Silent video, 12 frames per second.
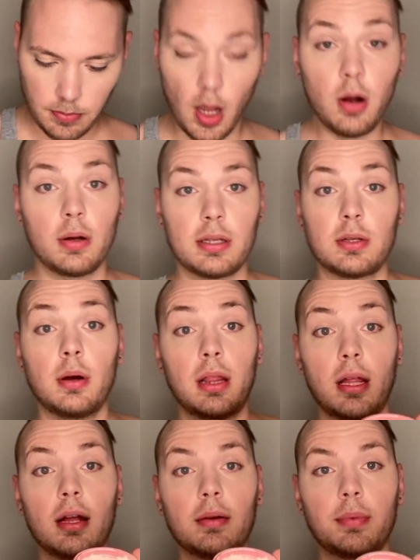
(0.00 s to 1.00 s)
Oh, so a
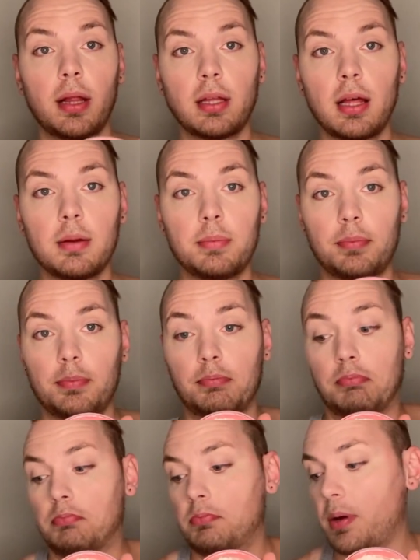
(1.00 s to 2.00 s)
lot of
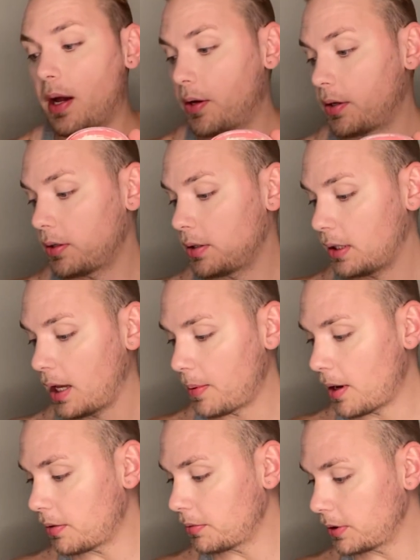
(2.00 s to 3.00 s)
powder came
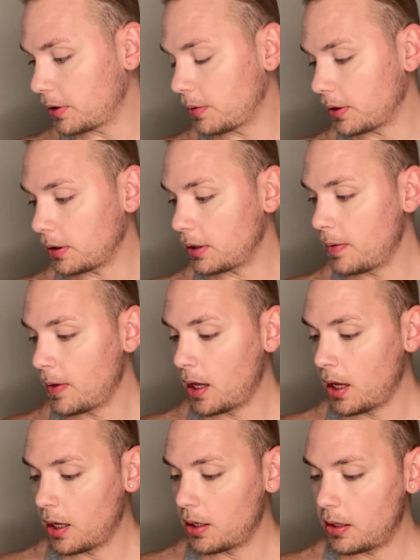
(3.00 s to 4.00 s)
out really quickly.
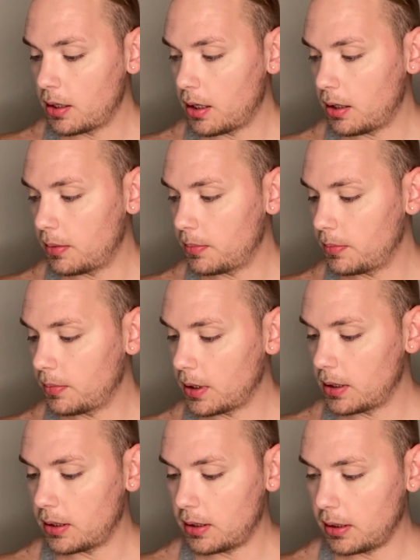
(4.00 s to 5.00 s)
I
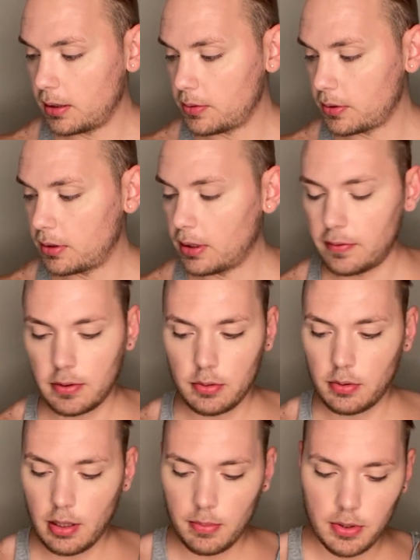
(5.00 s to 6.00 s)
didn't think I was gonna have to
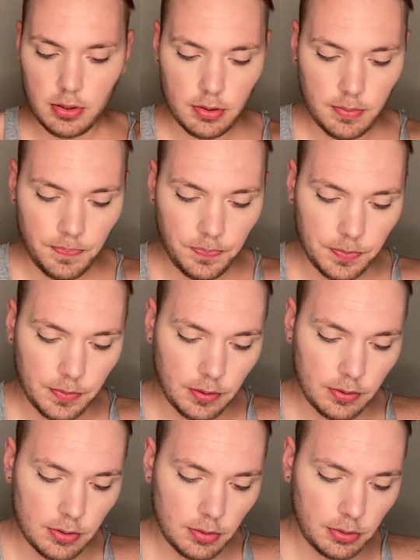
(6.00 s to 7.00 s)
do that much.
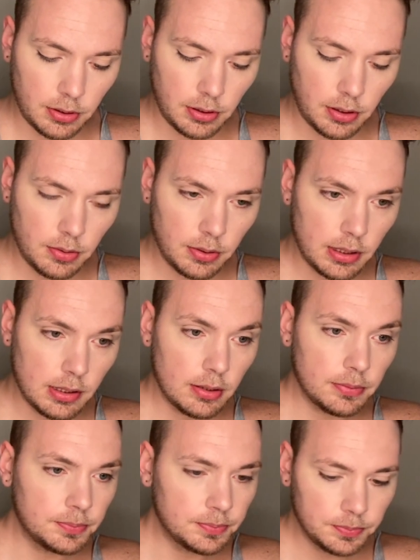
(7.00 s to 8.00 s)
So we're gonna go
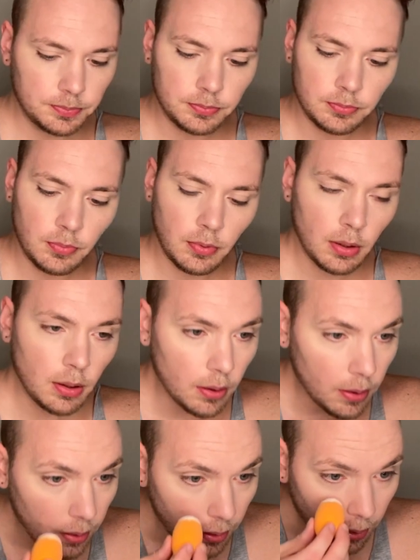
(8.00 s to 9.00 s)
in
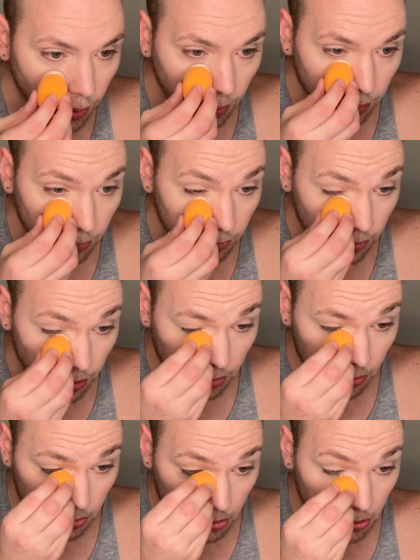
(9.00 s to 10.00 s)
and set
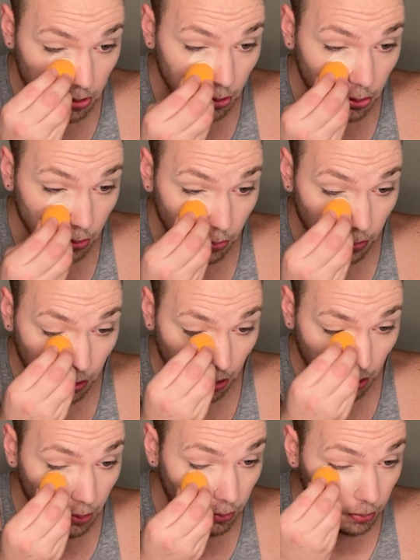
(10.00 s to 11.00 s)
this just a little
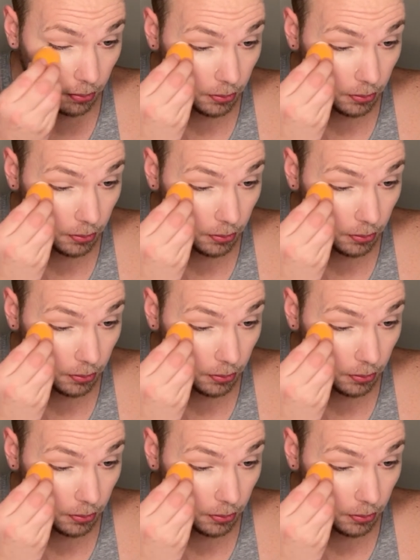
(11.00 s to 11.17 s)
bit.